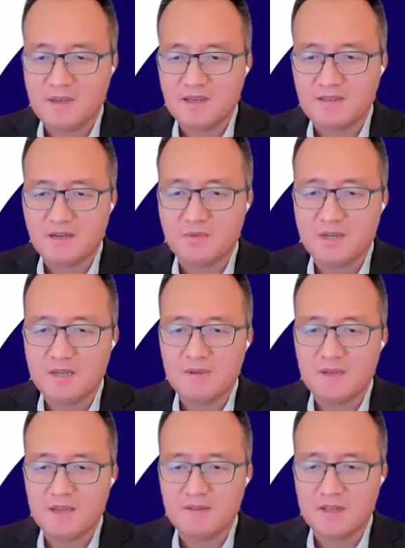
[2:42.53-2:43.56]
Because I really
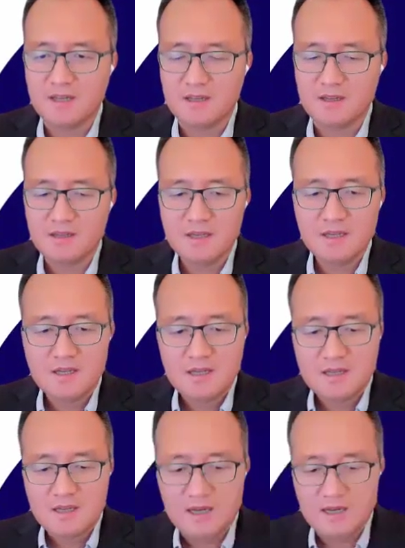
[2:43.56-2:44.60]
believe the
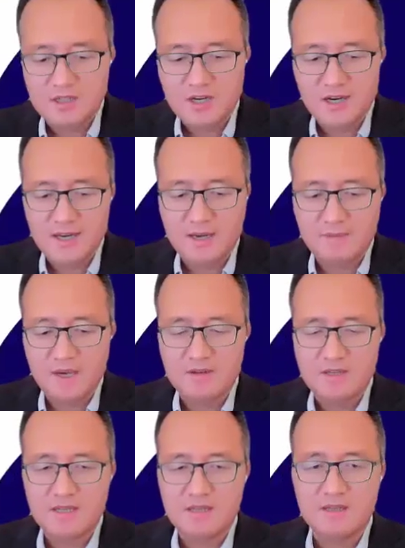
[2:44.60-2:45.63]
China
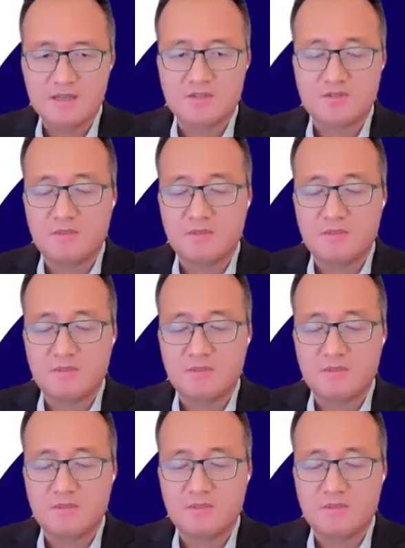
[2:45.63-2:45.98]
biotech industry,